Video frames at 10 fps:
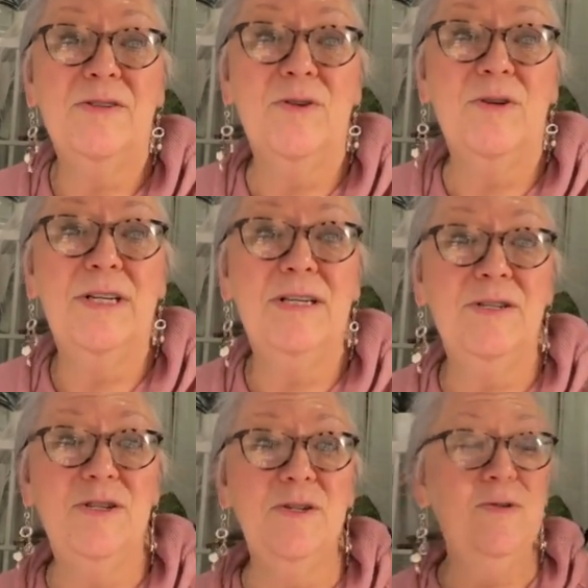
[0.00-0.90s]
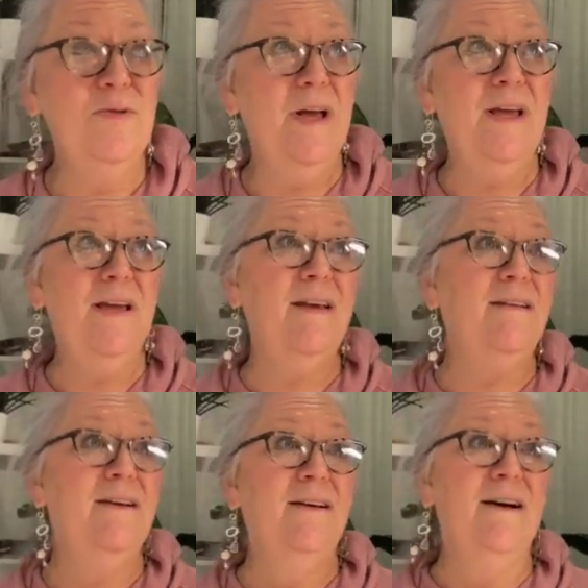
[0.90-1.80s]
turn it into
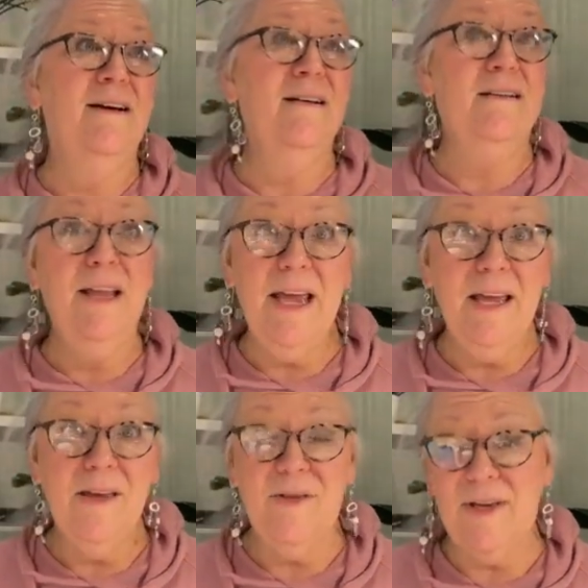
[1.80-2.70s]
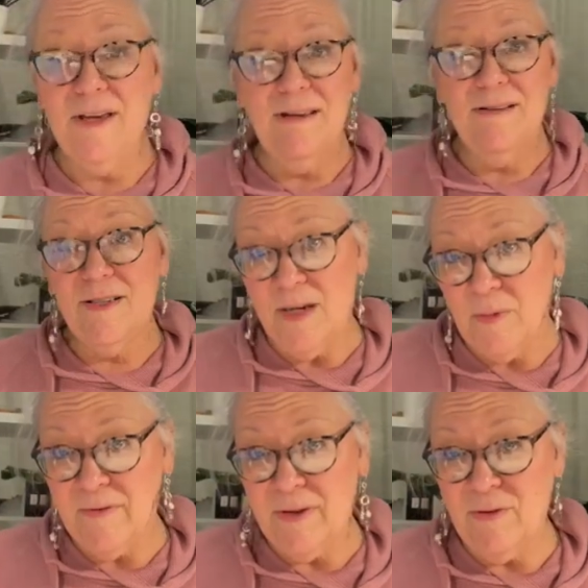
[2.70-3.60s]
a lathe, and a
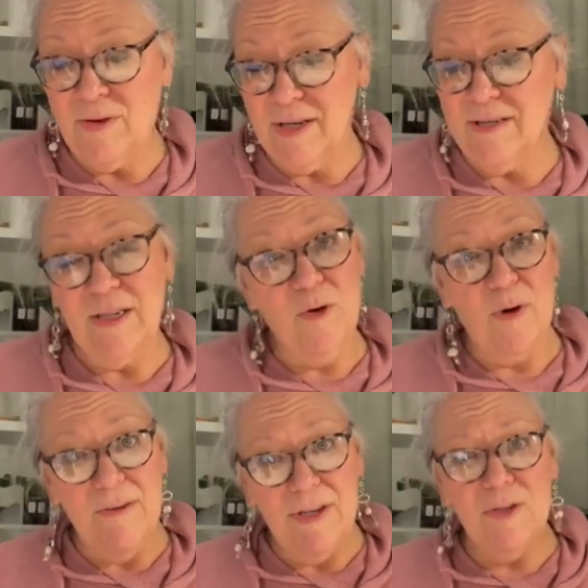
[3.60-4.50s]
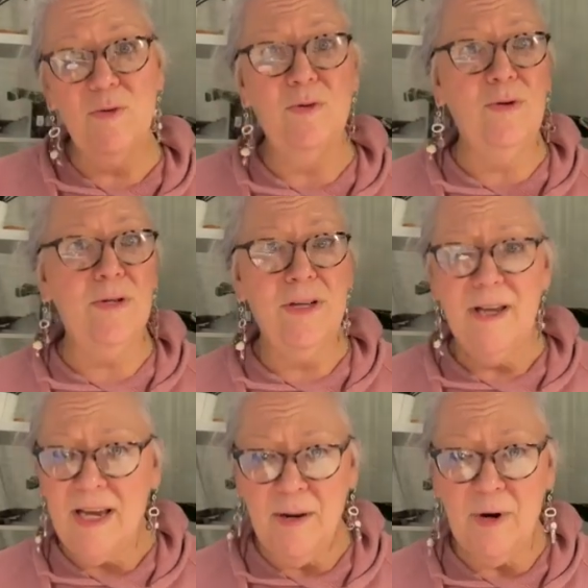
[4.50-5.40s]
number of other things, engraving tool,
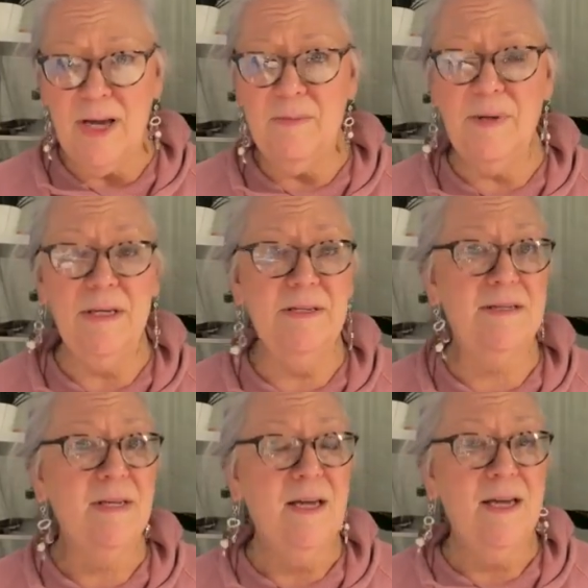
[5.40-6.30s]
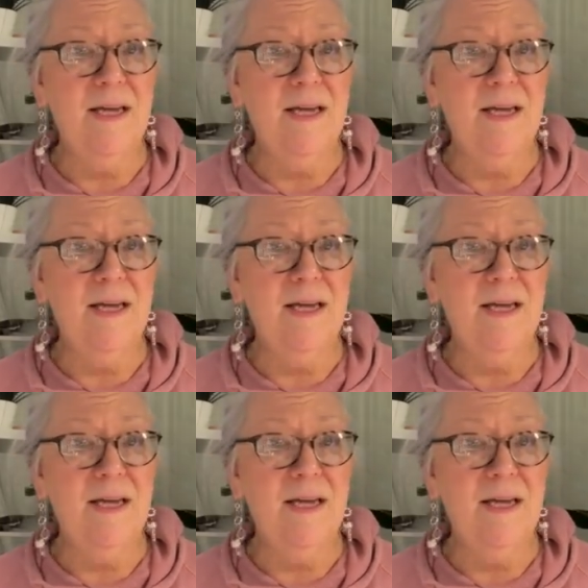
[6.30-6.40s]
hammer handpiece,